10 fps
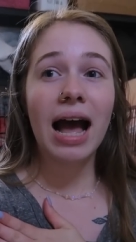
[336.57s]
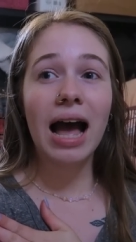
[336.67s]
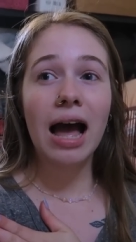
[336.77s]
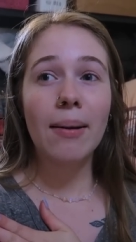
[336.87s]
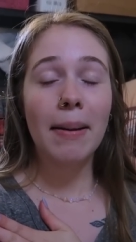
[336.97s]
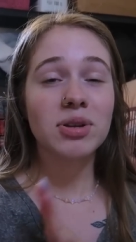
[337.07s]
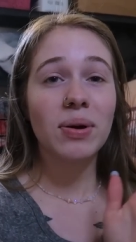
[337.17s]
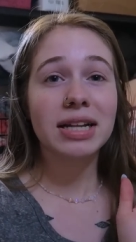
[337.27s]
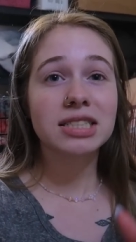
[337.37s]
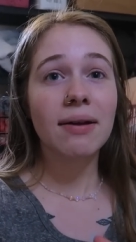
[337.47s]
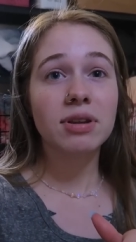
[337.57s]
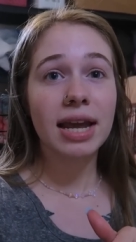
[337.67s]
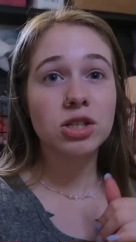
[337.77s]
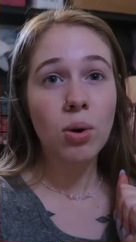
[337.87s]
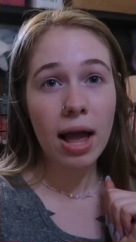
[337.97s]
I'm doing a seven
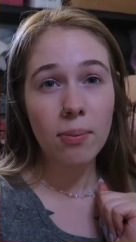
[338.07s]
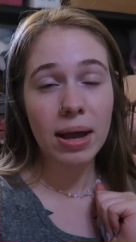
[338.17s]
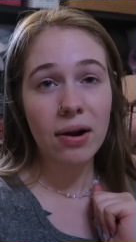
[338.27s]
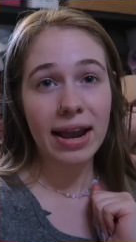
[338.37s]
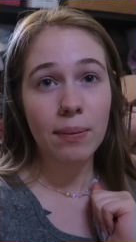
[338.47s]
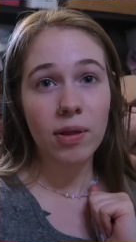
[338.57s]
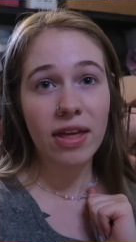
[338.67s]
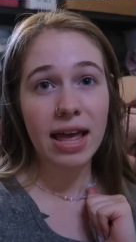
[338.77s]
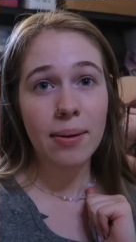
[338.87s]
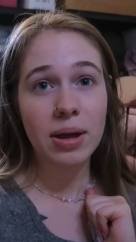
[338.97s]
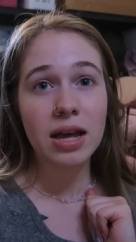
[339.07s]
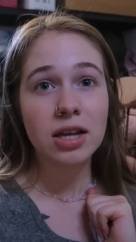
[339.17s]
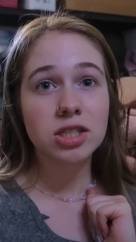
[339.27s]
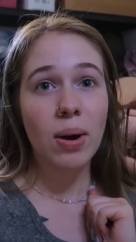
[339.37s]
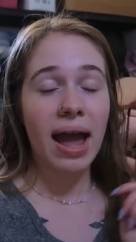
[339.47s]
day trial period with him.
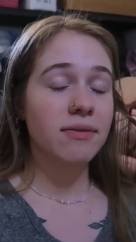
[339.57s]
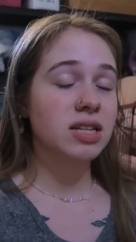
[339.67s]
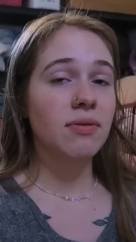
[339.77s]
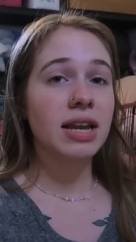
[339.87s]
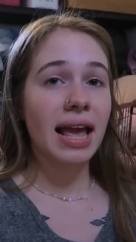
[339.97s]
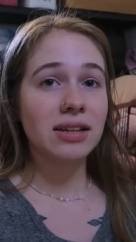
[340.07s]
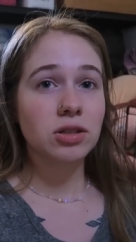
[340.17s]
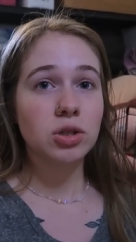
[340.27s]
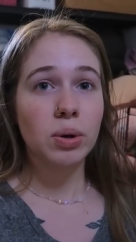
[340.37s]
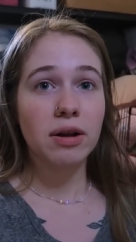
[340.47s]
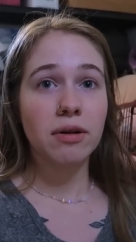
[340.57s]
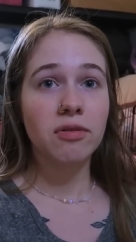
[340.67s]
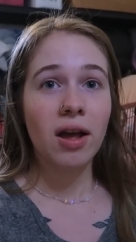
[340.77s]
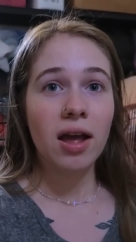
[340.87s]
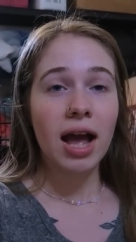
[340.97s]
So I have seven days to sort
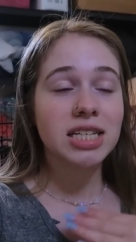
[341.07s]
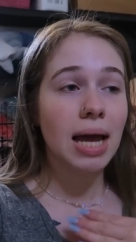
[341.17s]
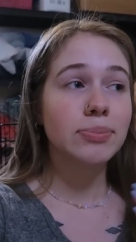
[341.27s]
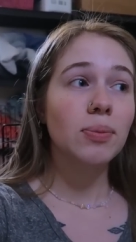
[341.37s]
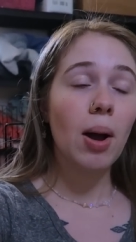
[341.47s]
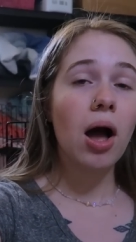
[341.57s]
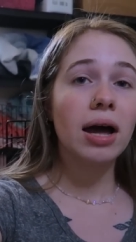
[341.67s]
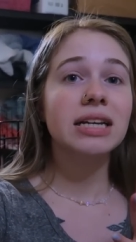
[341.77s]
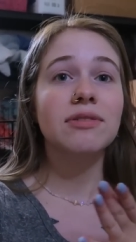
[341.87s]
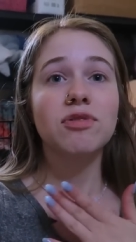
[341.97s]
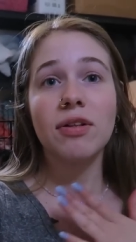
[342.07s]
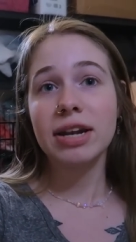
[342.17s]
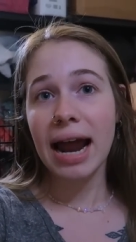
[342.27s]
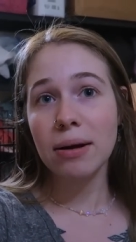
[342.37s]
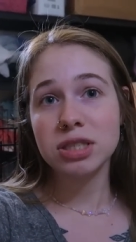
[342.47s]
of attempt the bond, feel
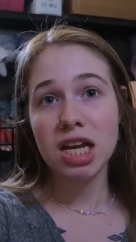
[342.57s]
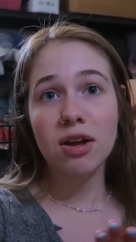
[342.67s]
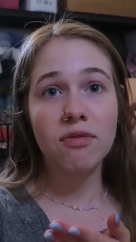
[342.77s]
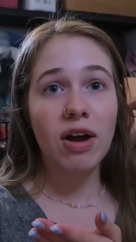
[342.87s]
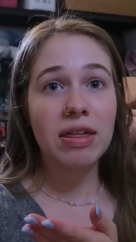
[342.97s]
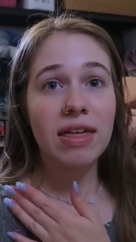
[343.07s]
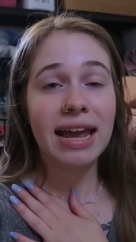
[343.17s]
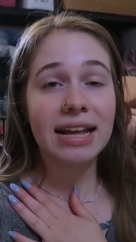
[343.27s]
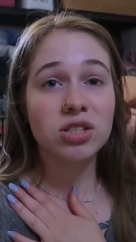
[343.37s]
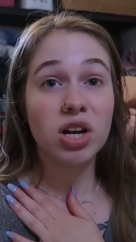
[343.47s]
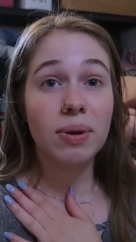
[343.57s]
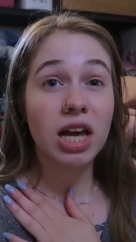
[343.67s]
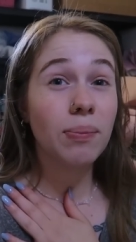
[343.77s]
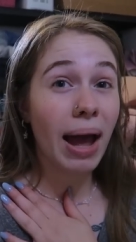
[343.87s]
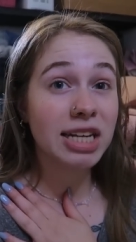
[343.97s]
it out, see if I think it's going to be
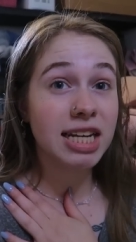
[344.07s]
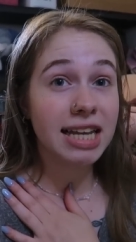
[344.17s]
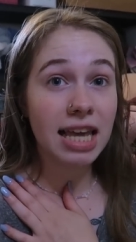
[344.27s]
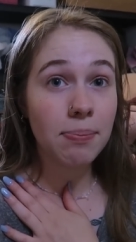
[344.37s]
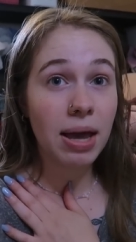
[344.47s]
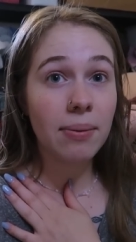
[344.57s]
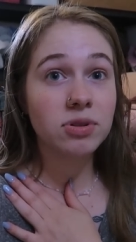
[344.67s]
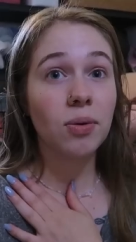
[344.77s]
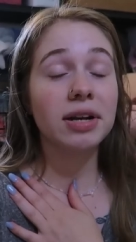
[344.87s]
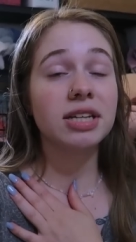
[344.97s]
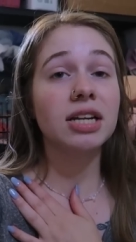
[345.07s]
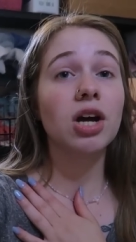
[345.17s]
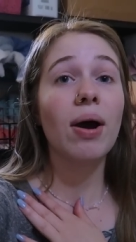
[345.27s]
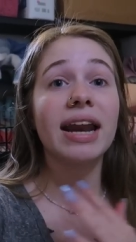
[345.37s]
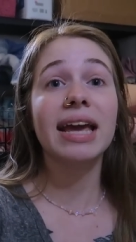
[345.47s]
a good match and keep him. So I decided
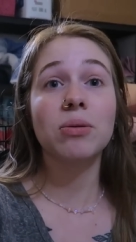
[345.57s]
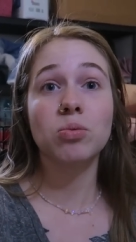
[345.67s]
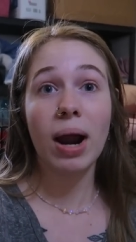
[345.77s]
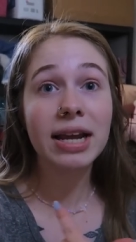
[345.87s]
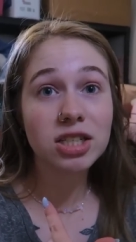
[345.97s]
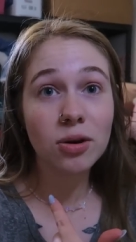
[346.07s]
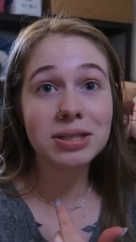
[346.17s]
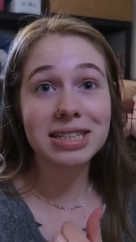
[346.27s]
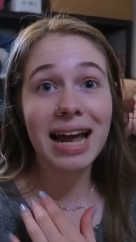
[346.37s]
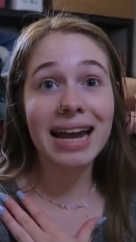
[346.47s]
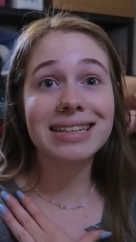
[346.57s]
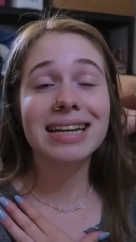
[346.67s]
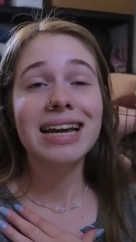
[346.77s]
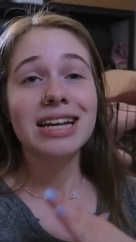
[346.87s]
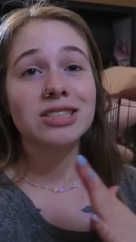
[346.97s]
to go ahead and get right to it tonight.
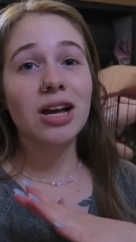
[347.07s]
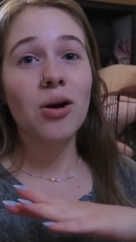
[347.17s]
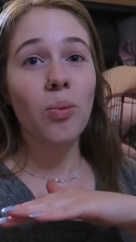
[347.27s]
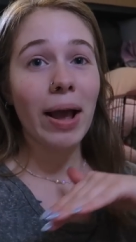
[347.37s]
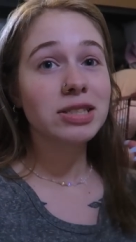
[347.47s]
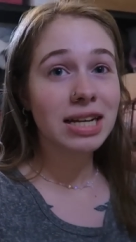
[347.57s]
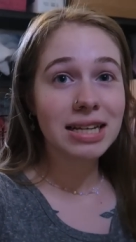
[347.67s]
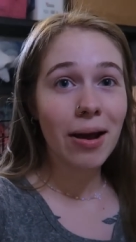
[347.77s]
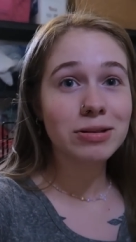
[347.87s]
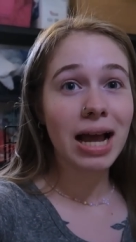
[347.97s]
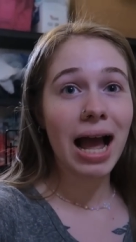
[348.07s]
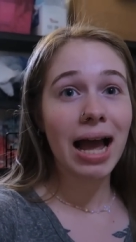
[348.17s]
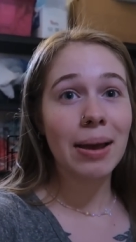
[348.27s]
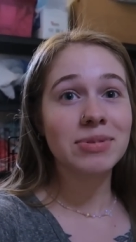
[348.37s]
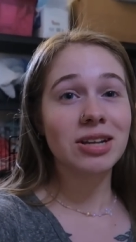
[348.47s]
So wasting no
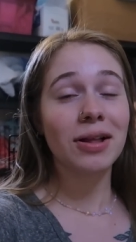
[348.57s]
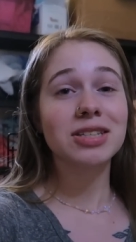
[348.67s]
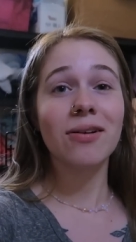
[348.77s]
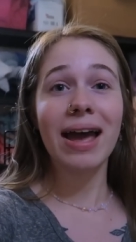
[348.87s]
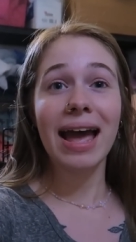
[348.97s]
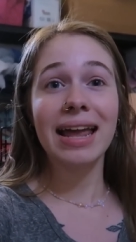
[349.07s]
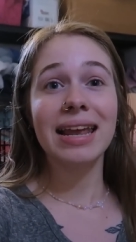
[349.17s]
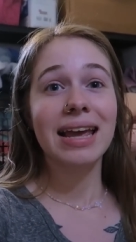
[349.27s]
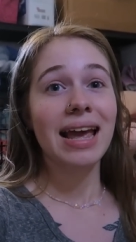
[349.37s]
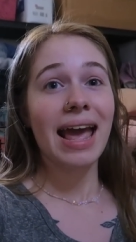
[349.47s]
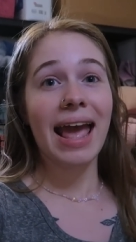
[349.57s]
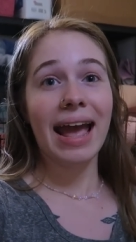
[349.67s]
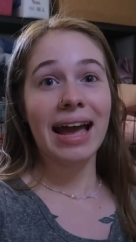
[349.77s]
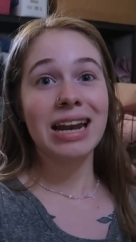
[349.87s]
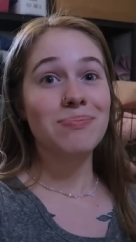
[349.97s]
time. So let's go ahead
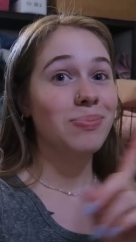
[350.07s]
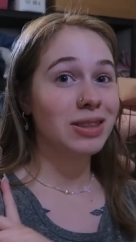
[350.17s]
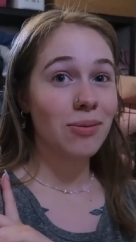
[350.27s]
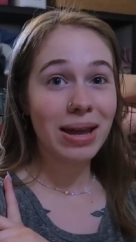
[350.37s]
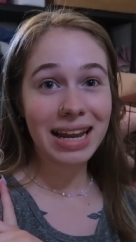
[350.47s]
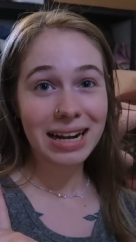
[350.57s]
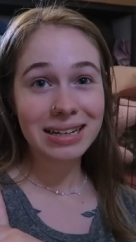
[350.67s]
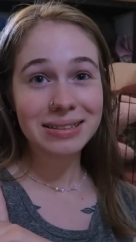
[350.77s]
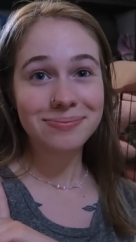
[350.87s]
and put them in here.